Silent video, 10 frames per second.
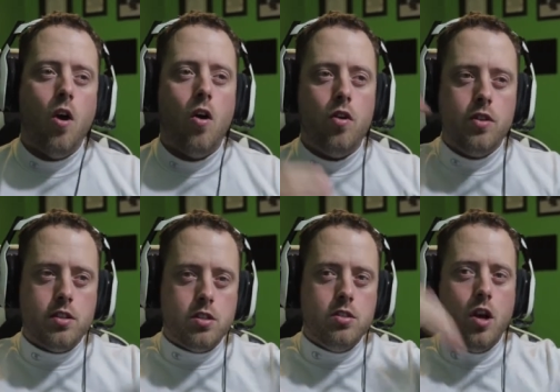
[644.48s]
all the
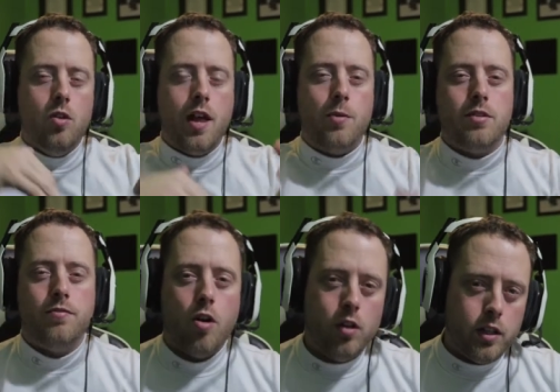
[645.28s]
snow that was
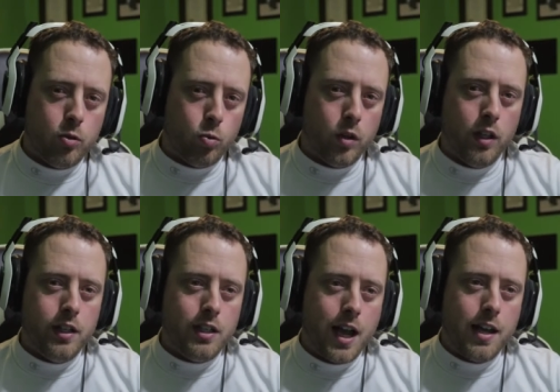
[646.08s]
falling
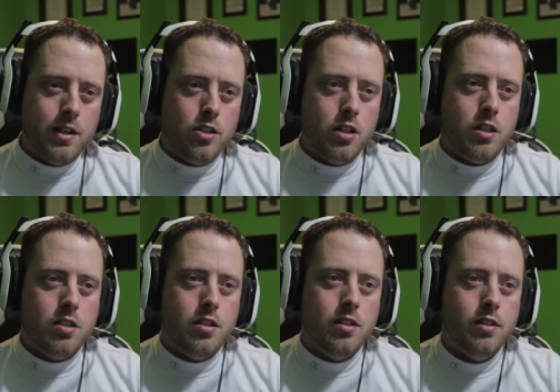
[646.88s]
really kind of
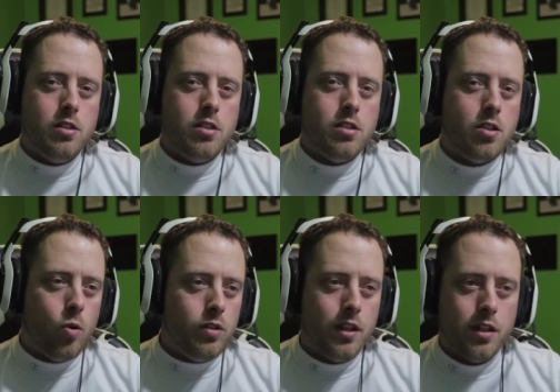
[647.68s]
just
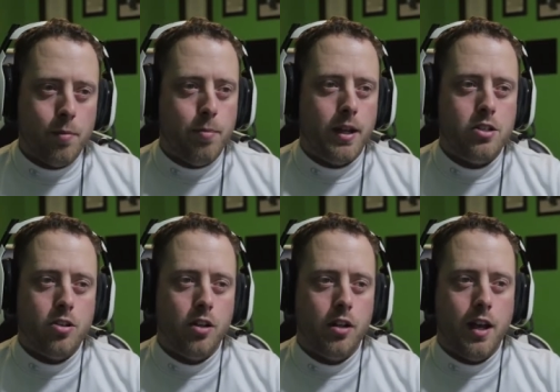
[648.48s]
soaked into the
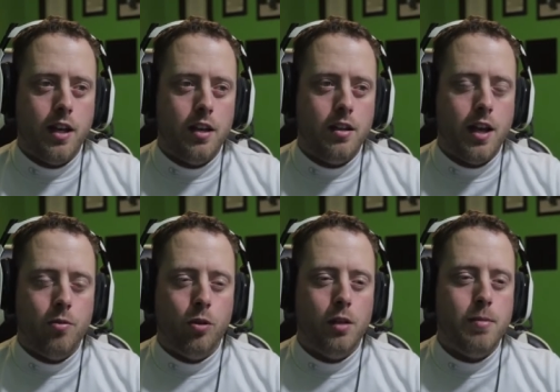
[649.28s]
picture and,
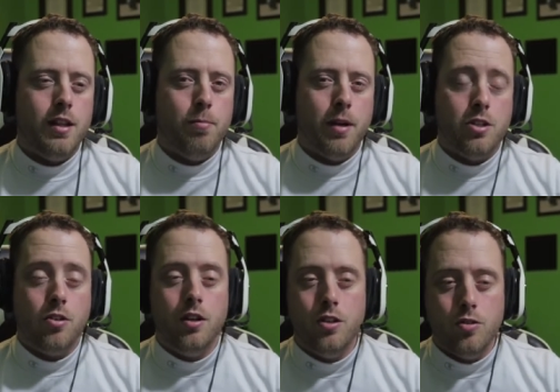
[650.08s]
and really made the
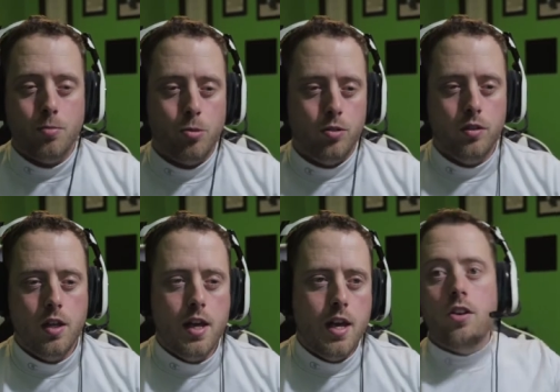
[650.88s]
picture unusable.
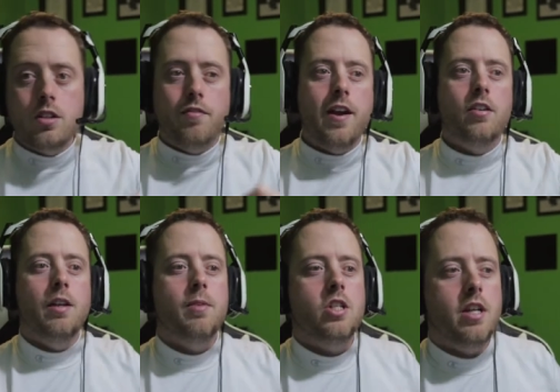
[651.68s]
Here's the final
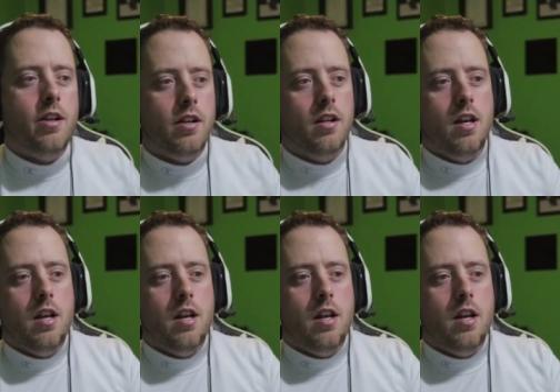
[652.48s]
image here